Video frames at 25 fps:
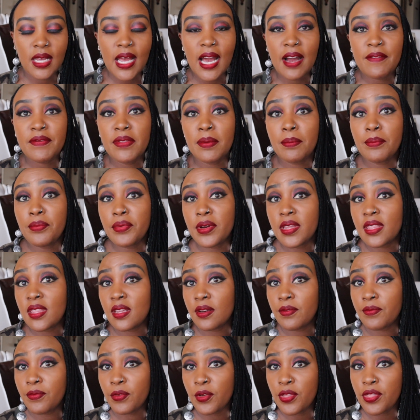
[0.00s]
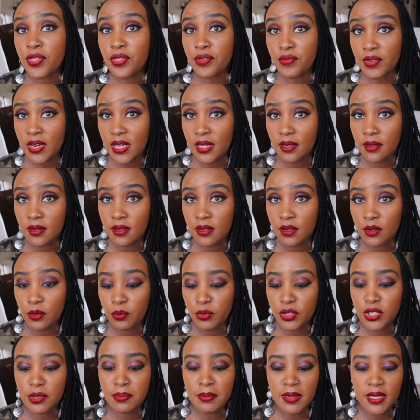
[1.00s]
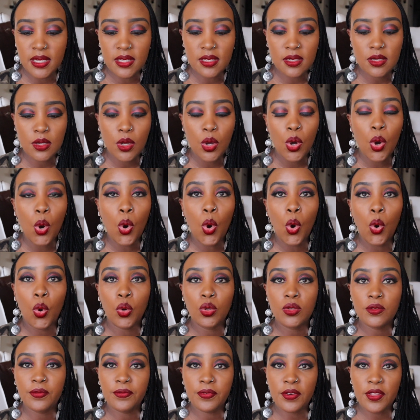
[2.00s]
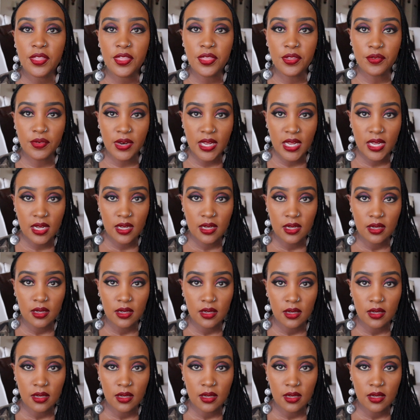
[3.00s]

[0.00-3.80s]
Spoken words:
Have them breathe in for 3, which means hold for 3